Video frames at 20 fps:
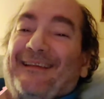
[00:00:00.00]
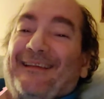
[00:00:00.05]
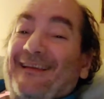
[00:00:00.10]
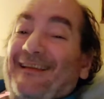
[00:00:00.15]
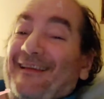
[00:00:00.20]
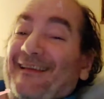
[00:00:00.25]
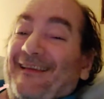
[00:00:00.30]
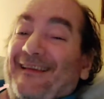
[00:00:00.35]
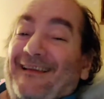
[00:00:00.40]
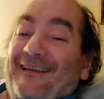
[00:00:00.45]

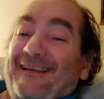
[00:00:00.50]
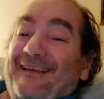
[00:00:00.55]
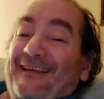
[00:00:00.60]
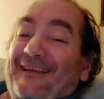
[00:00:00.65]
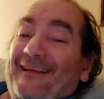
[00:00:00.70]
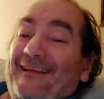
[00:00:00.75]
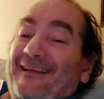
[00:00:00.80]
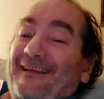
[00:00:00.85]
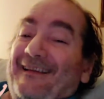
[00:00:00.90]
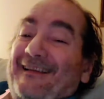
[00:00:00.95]

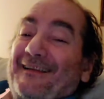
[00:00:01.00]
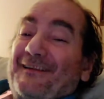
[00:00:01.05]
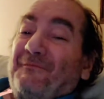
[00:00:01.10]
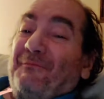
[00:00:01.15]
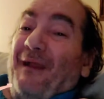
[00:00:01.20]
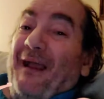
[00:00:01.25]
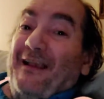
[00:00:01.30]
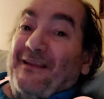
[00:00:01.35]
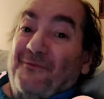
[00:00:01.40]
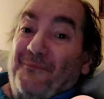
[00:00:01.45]
It's
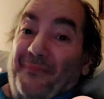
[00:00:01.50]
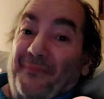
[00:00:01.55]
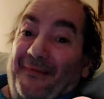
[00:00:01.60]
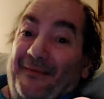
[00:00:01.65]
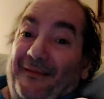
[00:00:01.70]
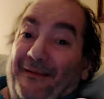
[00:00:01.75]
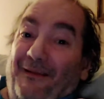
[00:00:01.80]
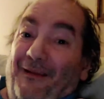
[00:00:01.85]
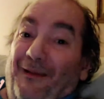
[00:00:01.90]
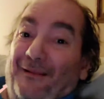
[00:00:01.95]

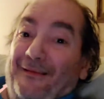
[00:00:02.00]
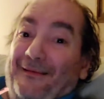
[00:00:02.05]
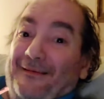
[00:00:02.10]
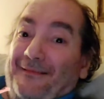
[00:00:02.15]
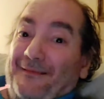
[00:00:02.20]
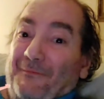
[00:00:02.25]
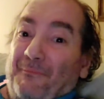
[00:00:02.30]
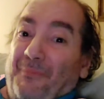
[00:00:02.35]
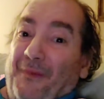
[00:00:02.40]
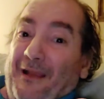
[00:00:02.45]
possibility. All
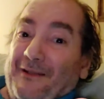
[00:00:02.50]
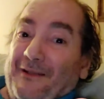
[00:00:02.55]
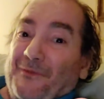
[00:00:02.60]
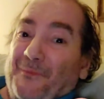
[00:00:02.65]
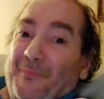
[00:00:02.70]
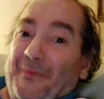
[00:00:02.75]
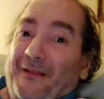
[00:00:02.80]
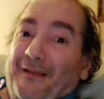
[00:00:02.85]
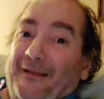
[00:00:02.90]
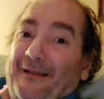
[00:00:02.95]
these are
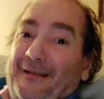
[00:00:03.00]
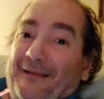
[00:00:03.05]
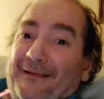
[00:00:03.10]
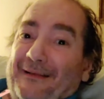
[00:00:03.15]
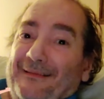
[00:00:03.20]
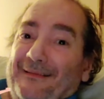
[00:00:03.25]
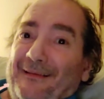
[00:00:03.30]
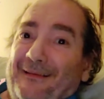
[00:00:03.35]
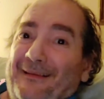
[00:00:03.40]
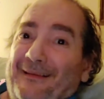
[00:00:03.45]

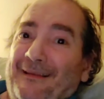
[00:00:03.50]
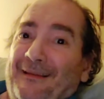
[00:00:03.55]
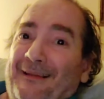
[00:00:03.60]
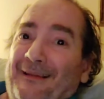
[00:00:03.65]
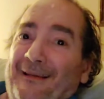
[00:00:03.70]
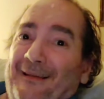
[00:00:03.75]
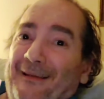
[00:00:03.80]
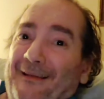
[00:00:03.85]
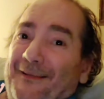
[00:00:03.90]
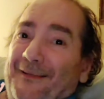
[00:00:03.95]
possibilities
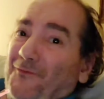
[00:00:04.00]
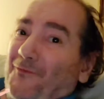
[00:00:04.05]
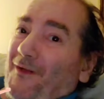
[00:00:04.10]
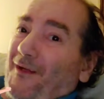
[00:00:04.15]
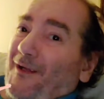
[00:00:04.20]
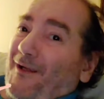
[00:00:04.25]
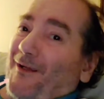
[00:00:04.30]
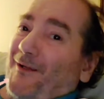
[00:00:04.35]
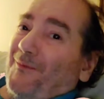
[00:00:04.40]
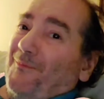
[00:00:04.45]
in the
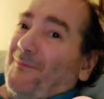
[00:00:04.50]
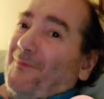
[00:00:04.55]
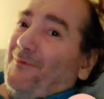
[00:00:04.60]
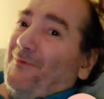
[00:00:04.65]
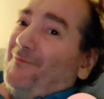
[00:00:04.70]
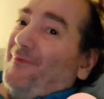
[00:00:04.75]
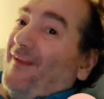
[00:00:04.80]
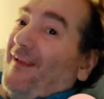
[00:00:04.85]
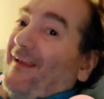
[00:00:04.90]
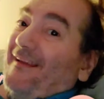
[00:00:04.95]
realm
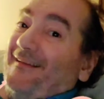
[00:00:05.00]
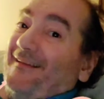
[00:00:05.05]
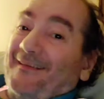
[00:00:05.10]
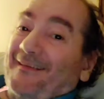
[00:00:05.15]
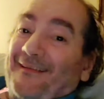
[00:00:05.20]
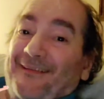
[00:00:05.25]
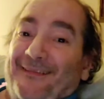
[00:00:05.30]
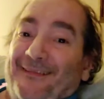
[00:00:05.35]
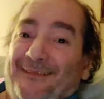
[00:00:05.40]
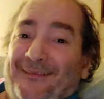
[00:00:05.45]
of light.
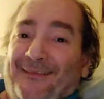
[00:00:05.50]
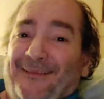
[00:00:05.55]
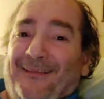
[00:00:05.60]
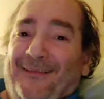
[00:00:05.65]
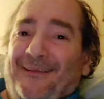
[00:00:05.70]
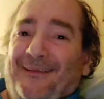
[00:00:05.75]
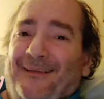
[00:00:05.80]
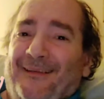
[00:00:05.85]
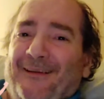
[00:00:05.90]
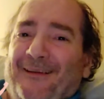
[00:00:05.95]

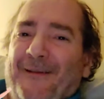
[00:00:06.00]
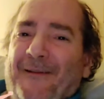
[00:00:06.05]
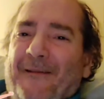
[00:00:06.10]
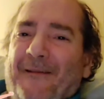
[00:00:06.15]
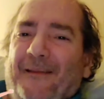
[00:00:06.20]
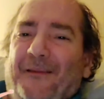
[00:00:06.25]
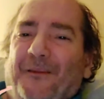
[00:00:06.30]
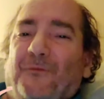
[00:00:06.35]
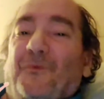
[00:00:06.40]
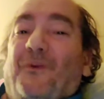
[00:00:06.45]

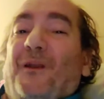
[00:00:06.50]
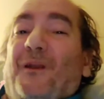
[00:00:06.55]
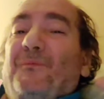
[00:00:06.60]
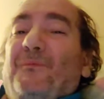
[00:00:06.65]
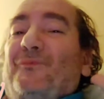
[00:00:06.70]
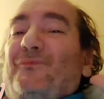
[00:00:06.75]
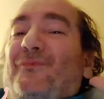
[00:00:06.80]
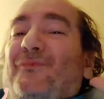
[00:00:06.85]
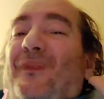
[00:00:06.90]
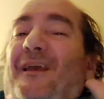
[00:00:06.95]
In the
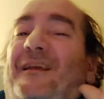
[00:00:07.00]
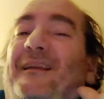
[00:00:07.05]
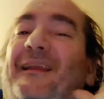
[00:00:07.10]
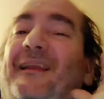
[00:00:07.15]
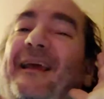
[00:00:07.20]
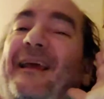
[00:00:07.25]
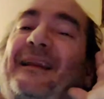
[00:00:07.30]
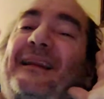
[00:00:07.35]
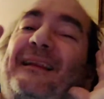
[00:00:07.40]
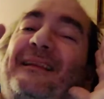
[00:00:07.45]
realm of light,
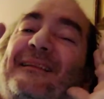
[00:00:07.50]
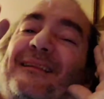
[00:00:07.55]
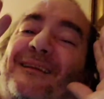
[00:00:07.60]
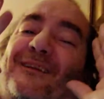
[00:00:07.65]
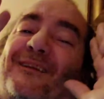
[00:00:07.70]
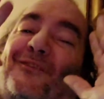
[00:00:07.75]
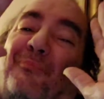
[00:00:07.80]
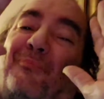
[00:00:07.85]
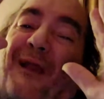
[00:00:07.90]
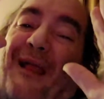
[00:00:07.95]

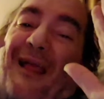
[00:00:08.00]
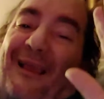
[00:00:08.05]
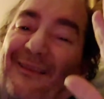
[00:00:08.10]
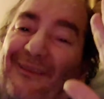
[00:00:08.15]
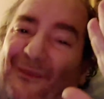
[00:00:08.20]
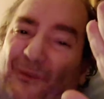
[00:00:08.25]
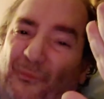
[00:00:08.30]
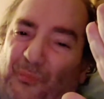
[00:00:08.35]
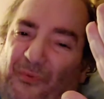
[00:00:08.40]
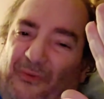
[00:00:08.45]
anything's
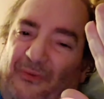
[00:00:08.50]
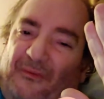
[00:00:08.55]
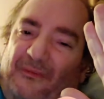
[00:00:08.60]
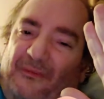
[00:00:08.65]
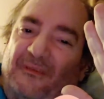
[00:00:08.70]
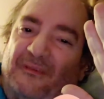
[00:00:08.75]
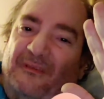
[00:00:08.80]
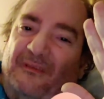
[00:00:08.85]
possible,